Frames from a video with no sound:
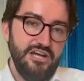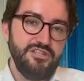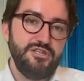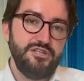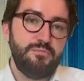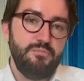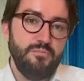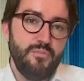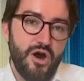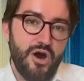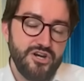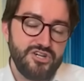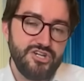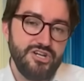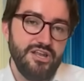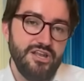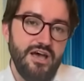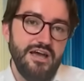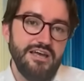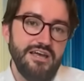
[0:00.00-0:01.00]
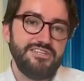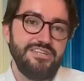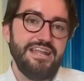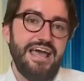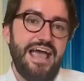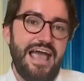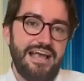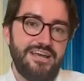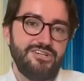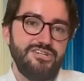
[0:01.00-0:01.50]
The margin lies in
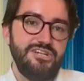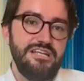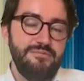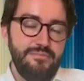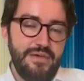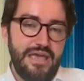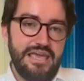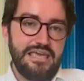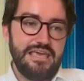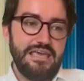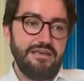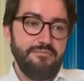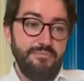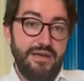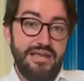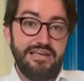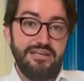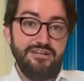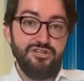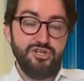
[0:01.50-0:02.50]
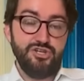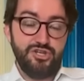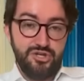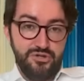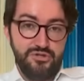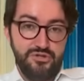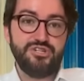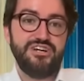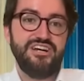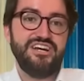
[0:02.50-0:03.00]
actually making the
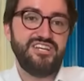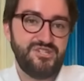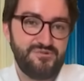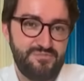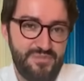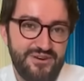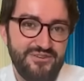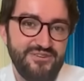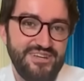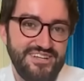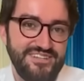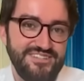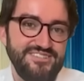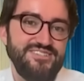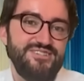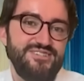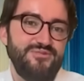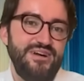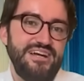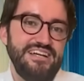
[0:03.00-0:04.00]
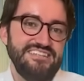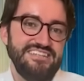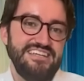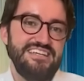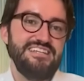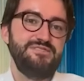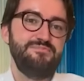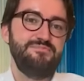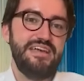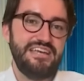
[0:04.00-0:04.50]
user experience great,
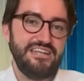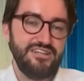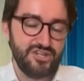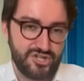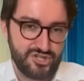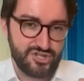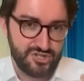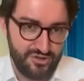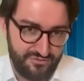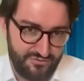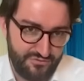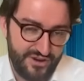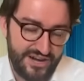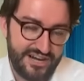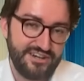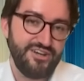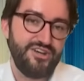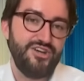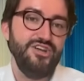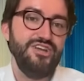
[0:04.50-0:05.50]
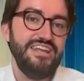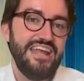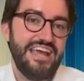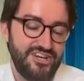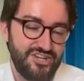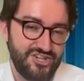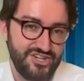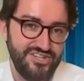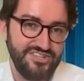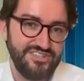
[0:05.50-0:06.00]
is making the software, the
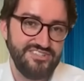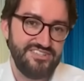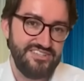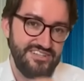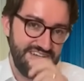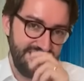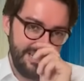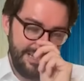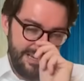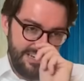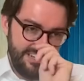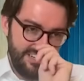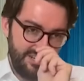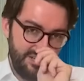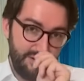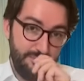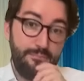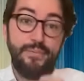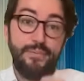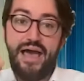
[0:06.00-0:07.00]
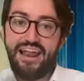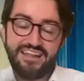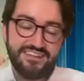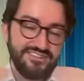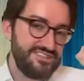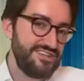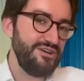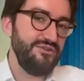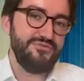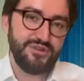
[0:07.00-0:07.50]
connections, the
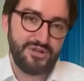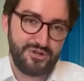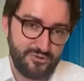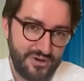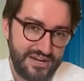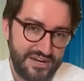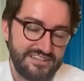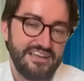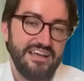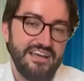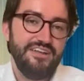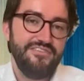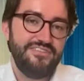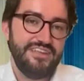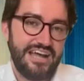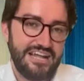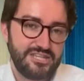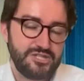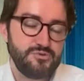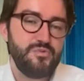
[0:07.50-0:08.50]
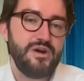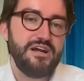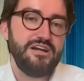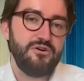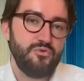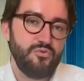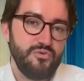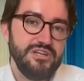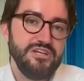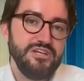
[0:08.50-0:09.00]
balancing of the grid. That's where the
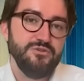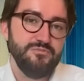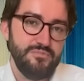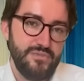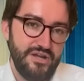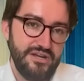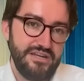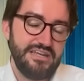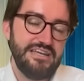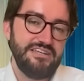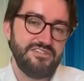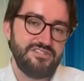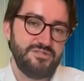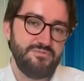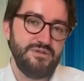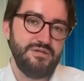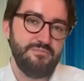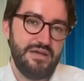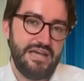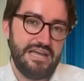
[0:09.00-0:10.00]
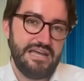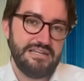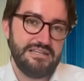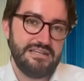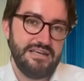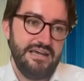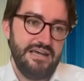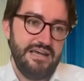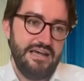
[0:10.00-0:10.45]
real money is to be made.